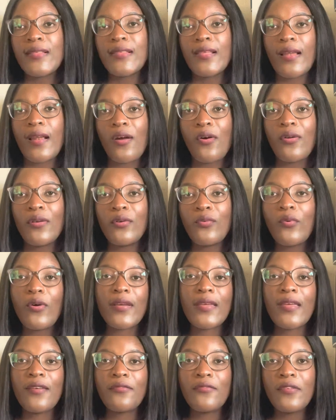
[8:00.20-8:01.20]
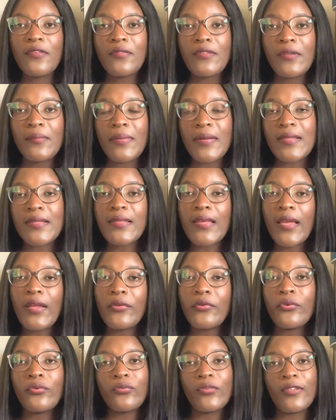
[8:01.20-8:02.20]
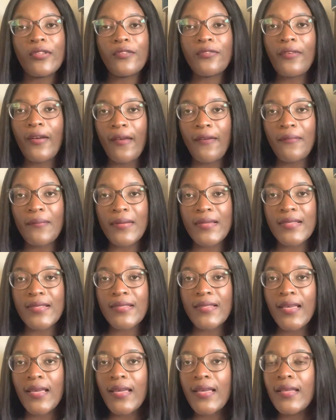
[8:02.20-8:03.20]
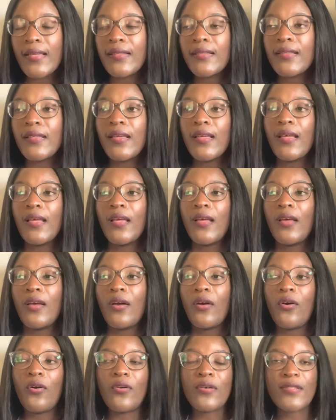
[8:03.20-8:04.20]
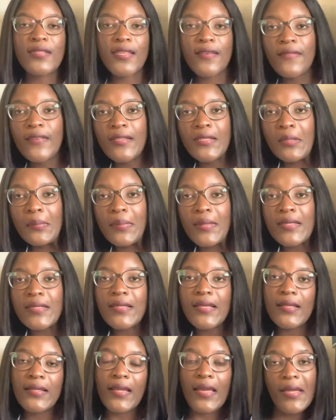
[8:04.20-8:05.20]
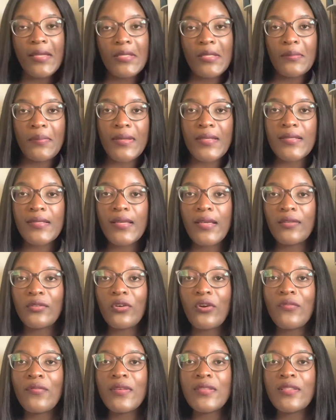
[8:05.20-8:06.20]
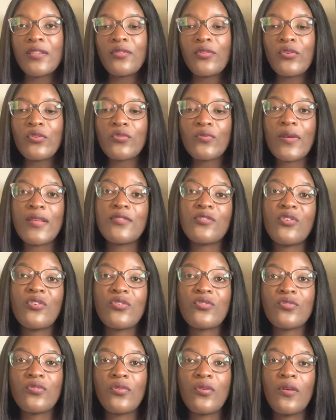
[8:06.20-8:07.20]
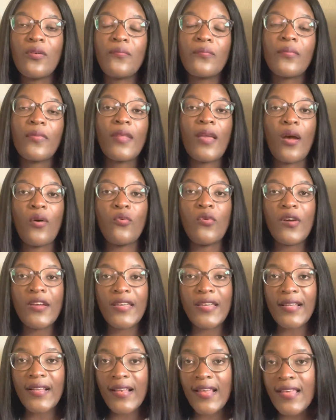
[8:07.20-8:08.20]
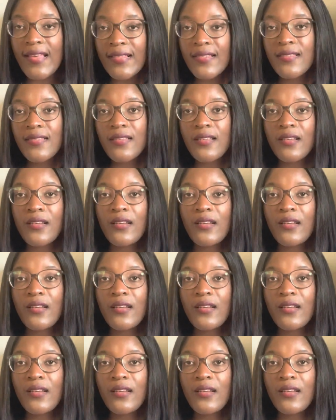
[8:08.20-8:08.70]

that are only working 50% or 25% or 70%, 80%, obviously those ones also are working less.